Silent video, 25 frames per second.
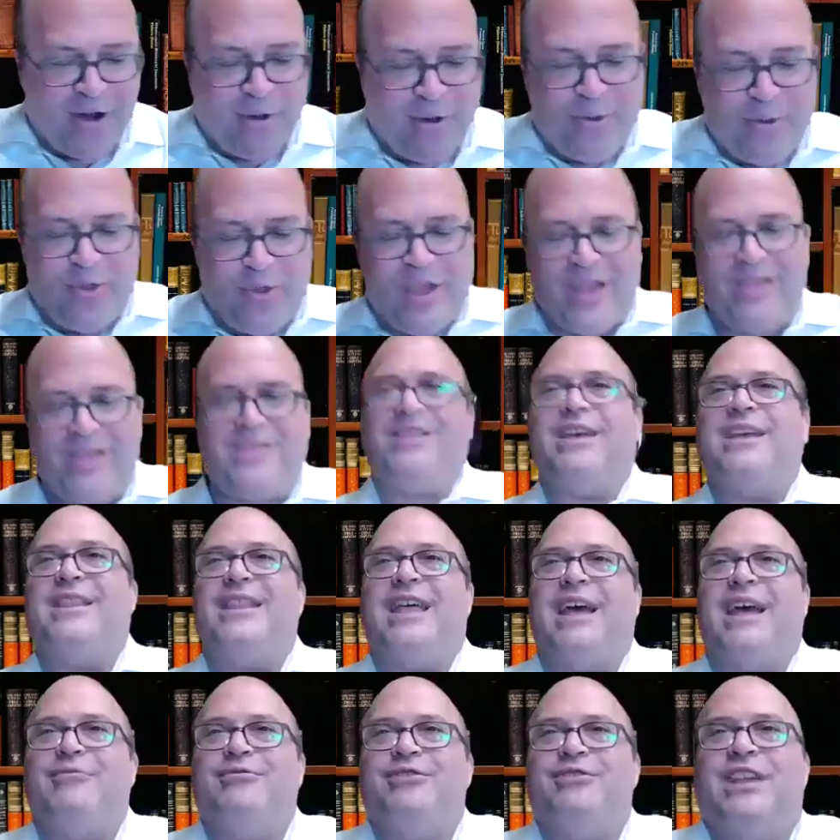don't think
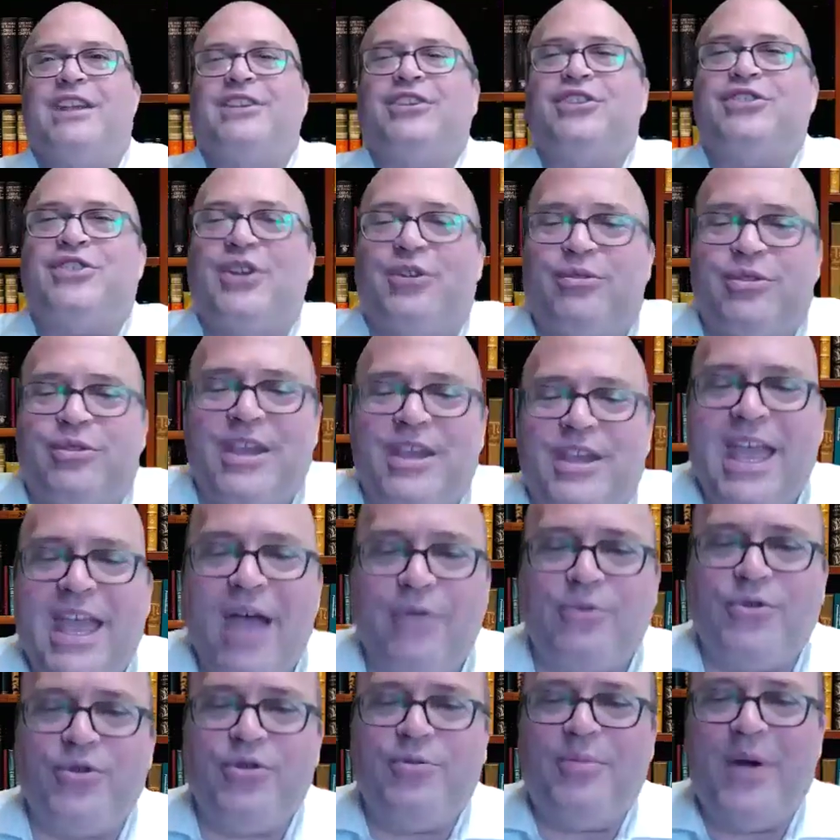that was necessarily
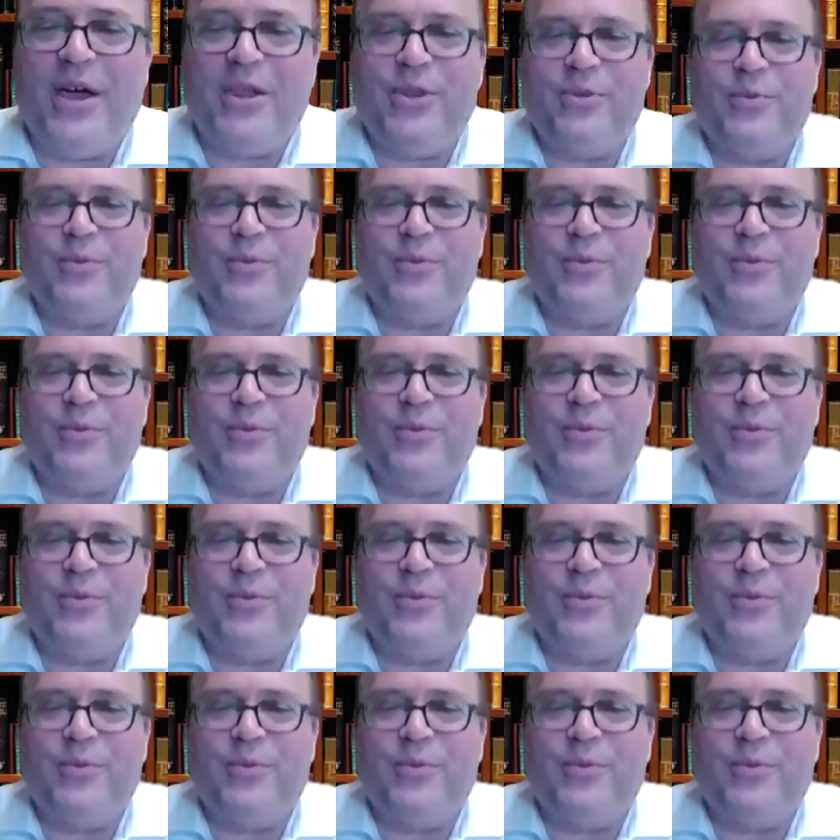encountered by